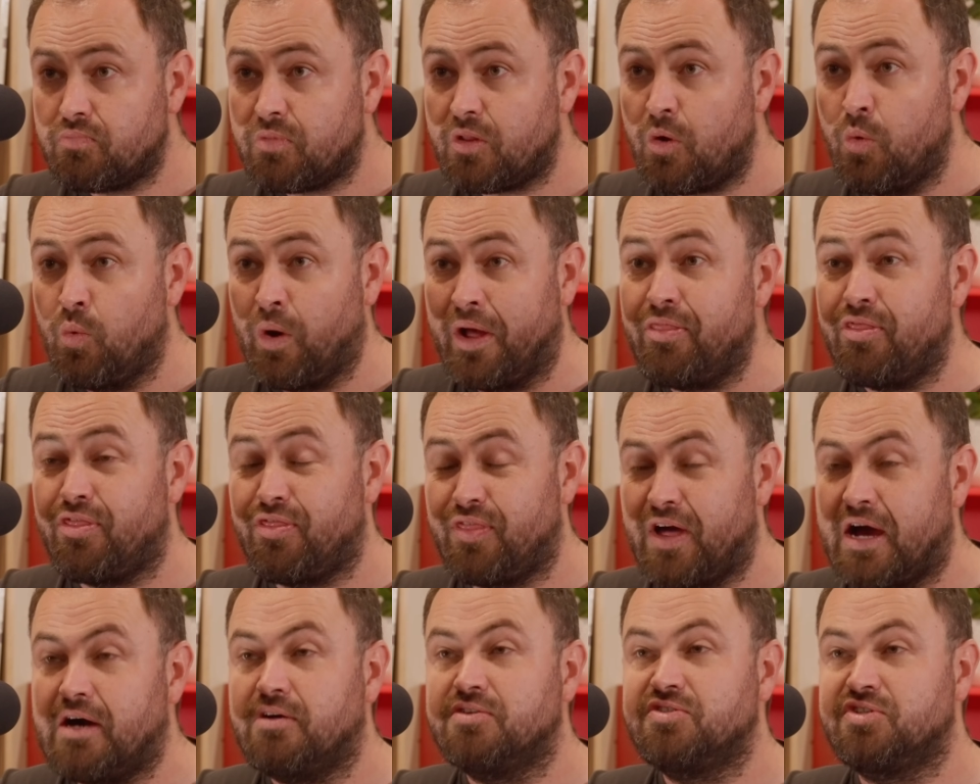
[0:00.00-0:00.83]

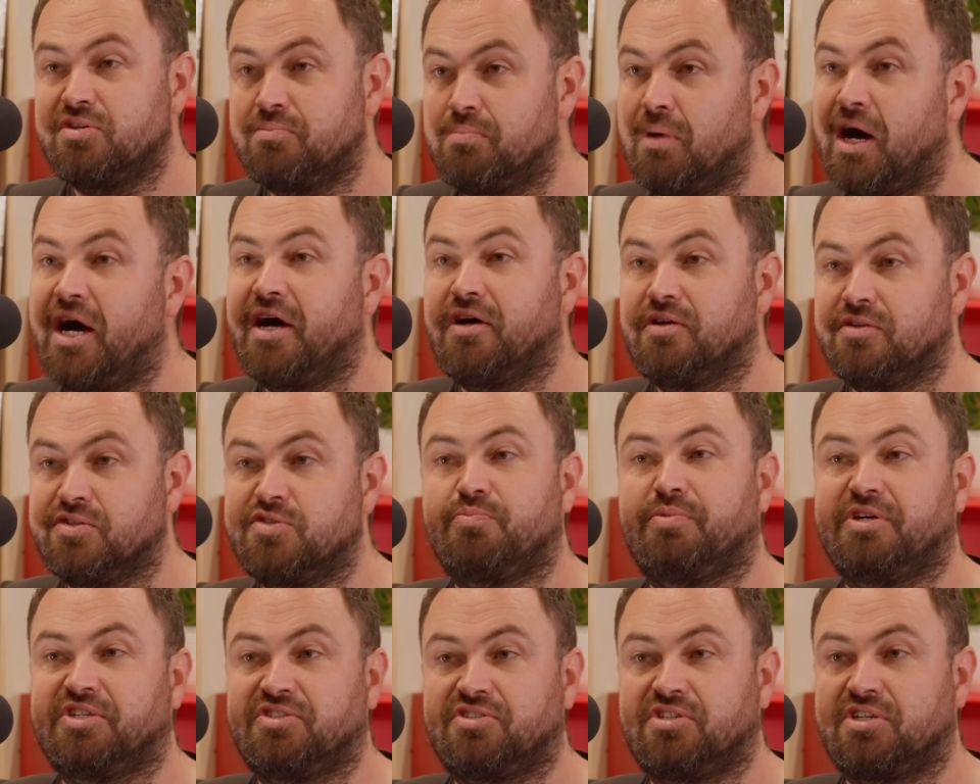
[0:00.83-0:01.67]
1,000 miles,
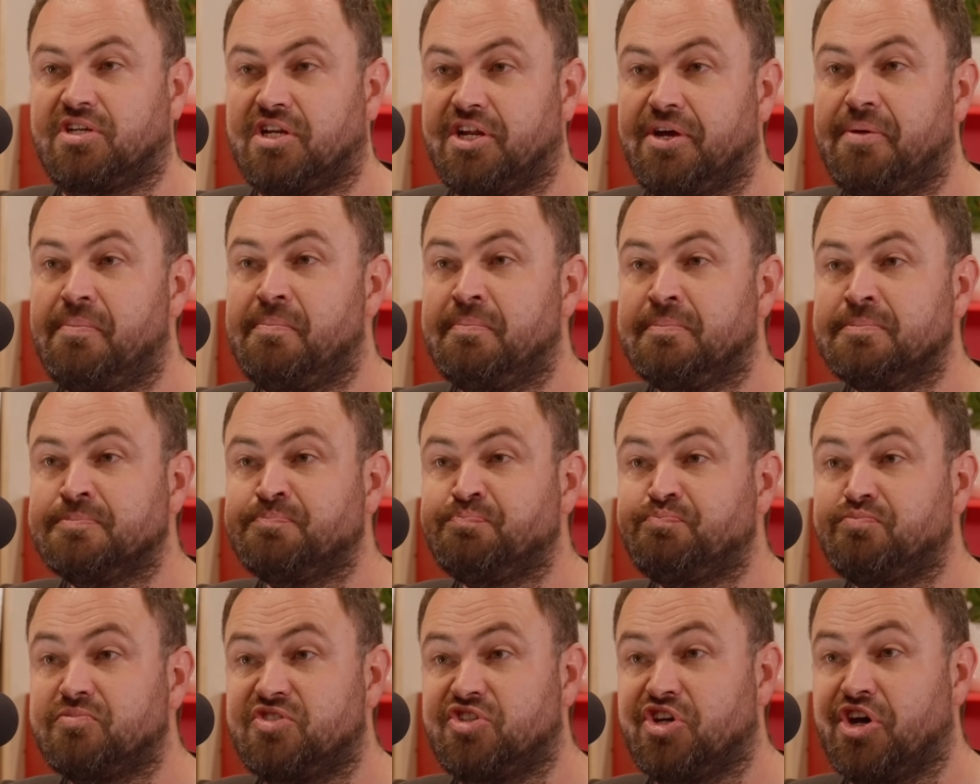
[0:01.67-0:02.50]
basically.
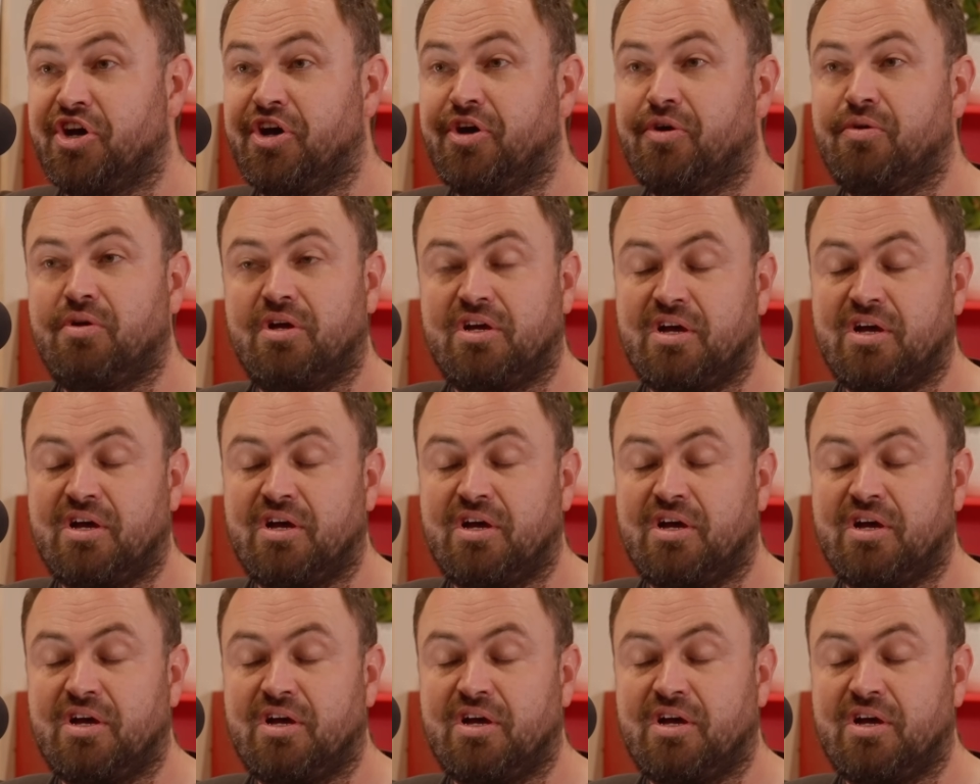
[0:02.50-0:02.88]
So,